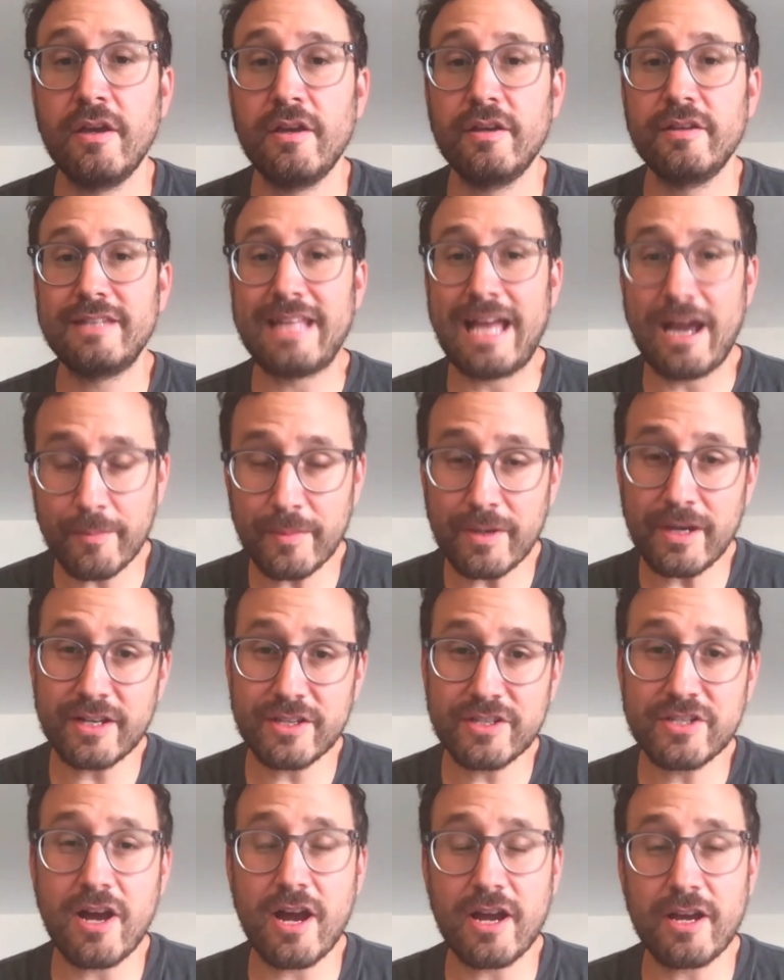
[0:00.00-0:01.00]
Now I'm going to
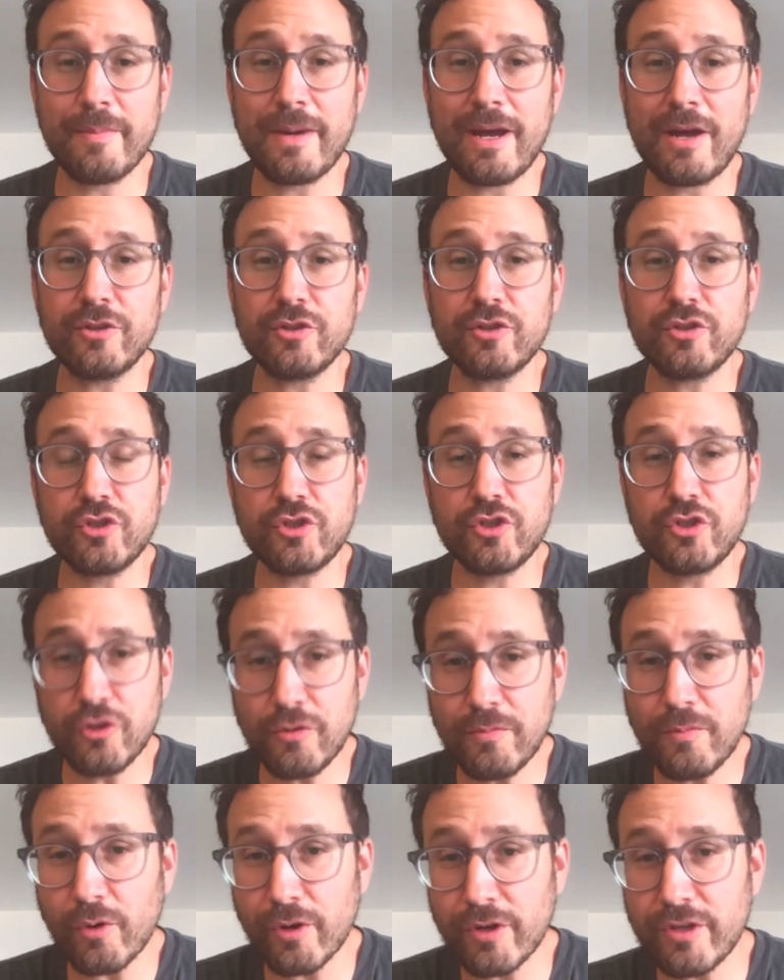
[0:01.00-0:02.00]
talk about two
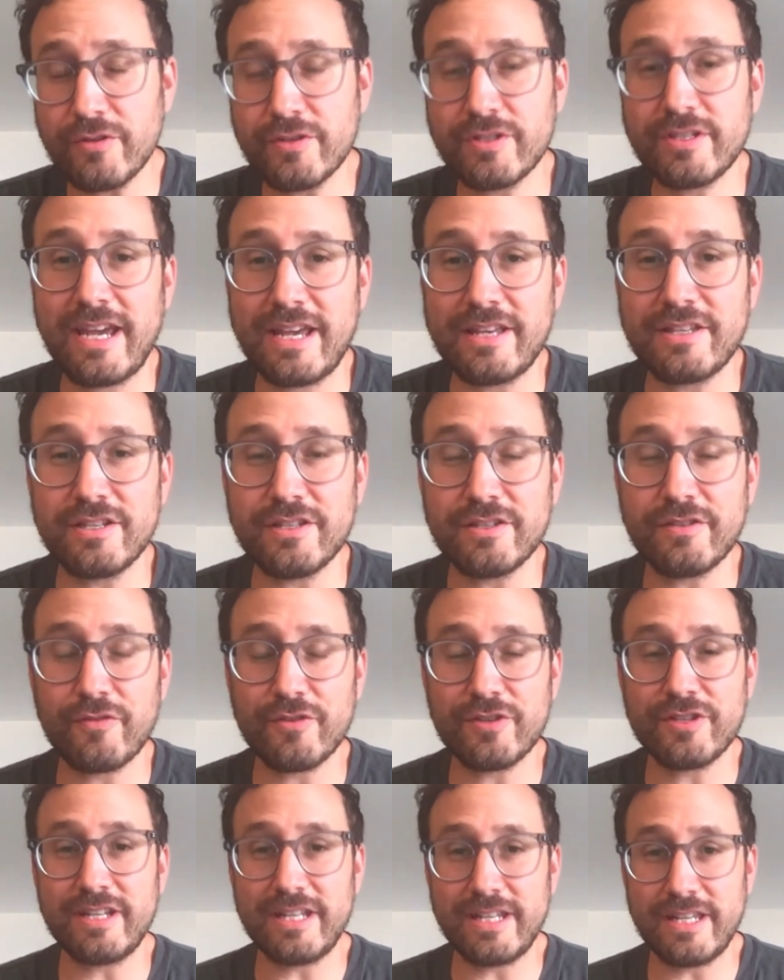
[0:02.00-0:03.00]
more use cases for
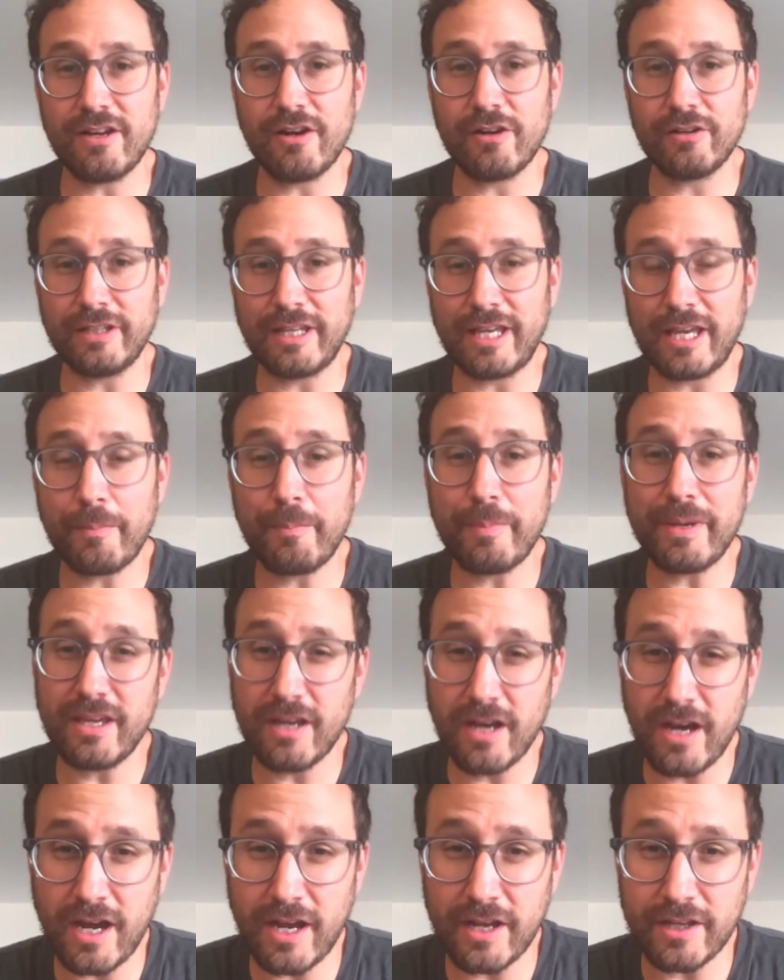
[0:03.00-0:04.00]
C D R Link
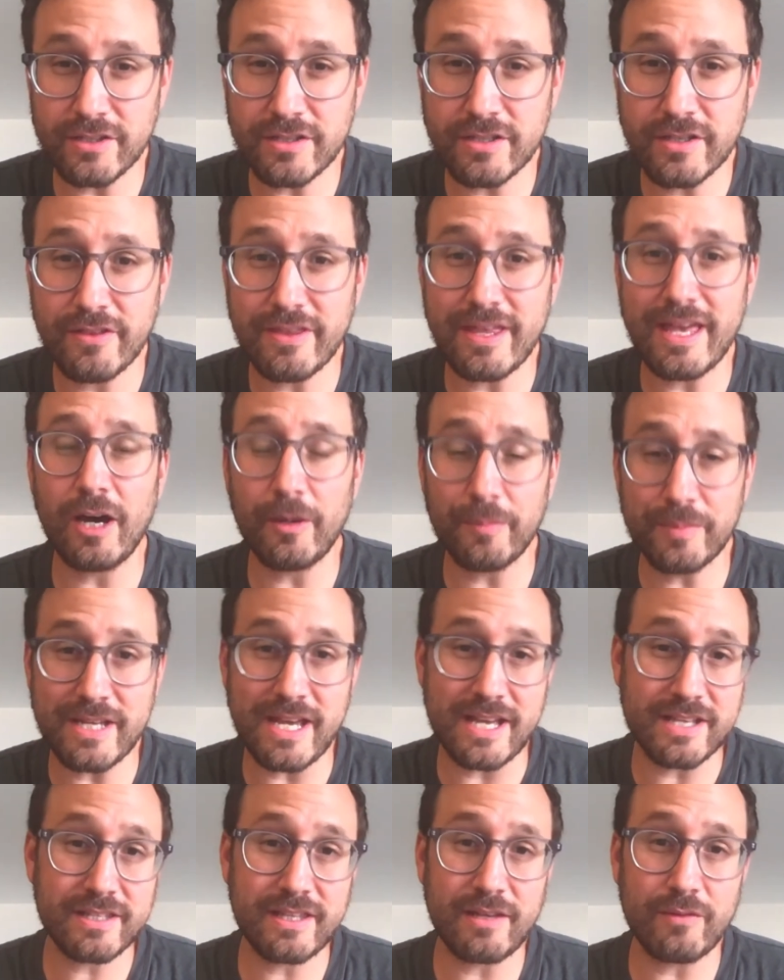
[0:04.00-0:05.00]
beyond the help
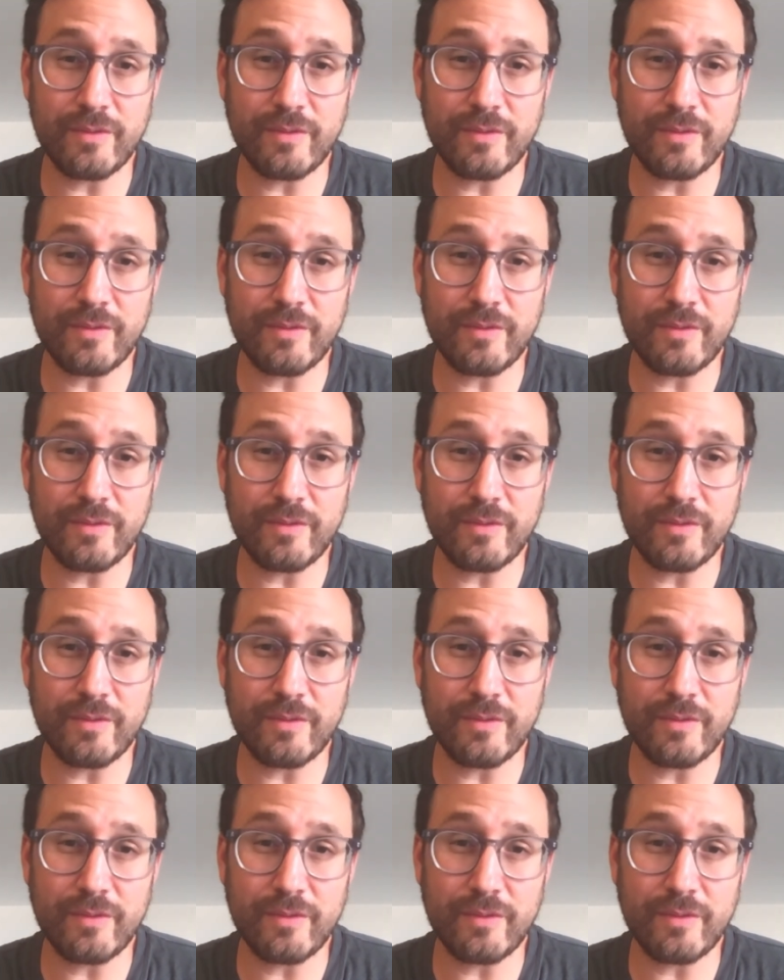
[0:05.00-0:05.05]
desk that